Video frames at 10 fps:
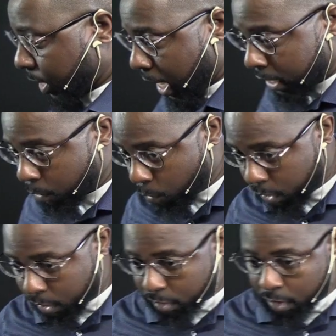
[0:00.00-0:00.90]
signs and
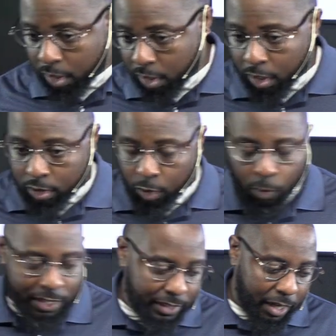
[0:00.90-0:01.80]
wonders. So
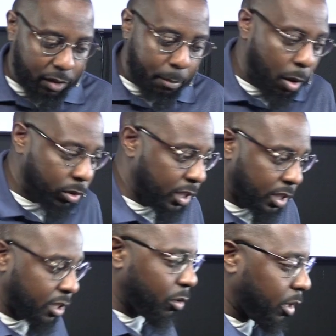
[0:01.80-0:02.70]
what did he tell to
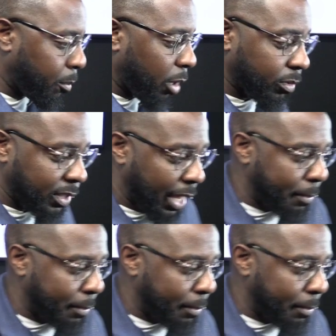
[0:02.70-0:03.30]
Moses? As soon as Moses was